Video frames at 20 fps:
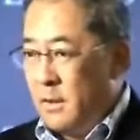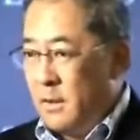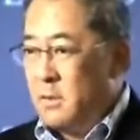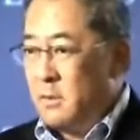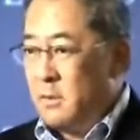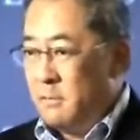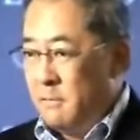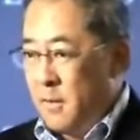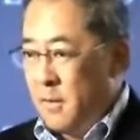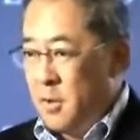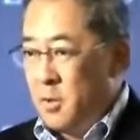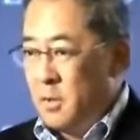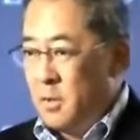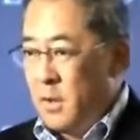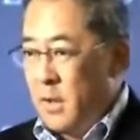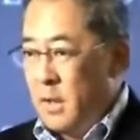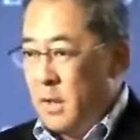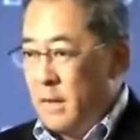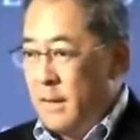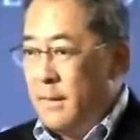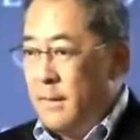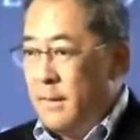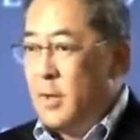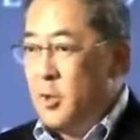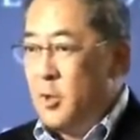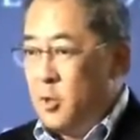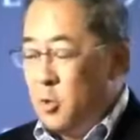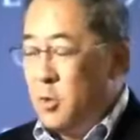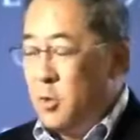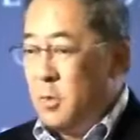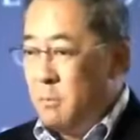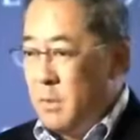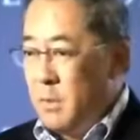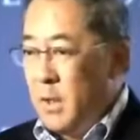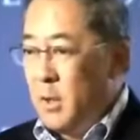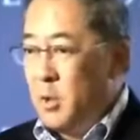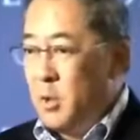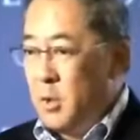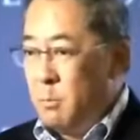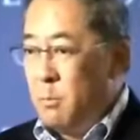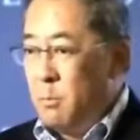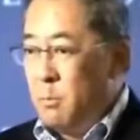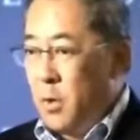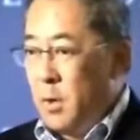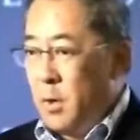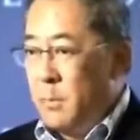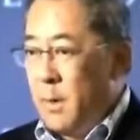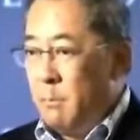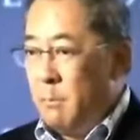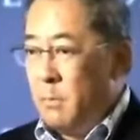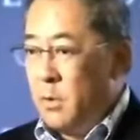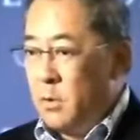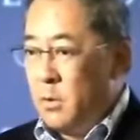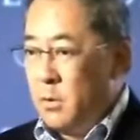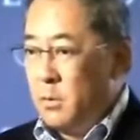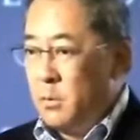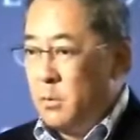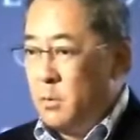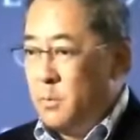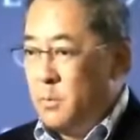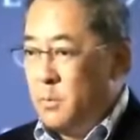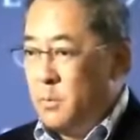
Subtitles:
sufficiently that you can be a good board member too.